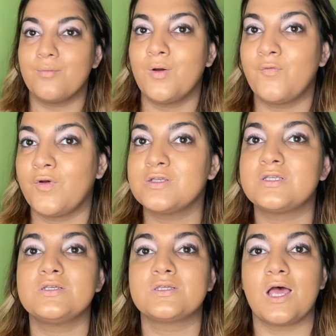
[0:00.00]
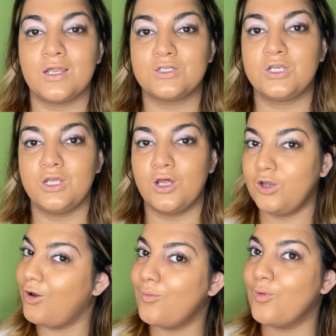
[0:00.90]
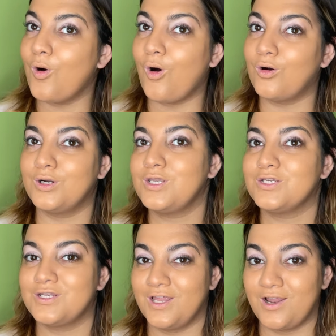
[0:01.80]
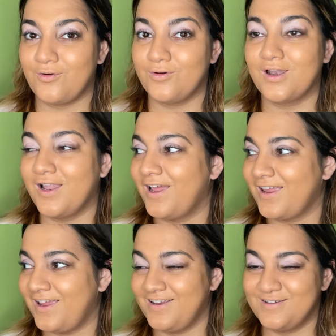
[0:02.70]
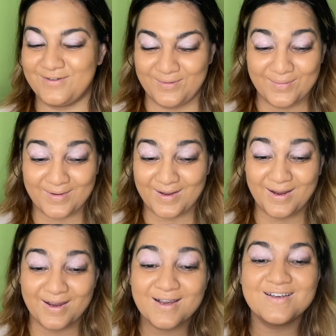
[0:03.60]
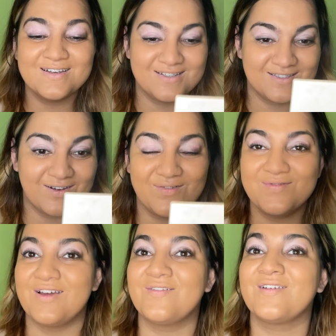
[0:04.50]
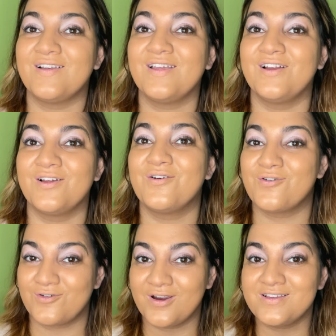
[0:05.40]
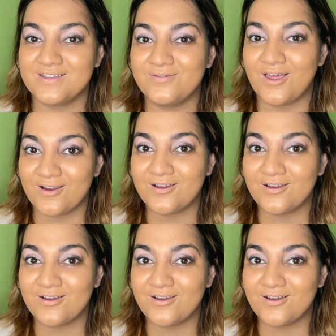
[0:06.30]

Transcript: My face is actually a lot more orange than I would like it to be. So I'm definitely gonna go crazy with that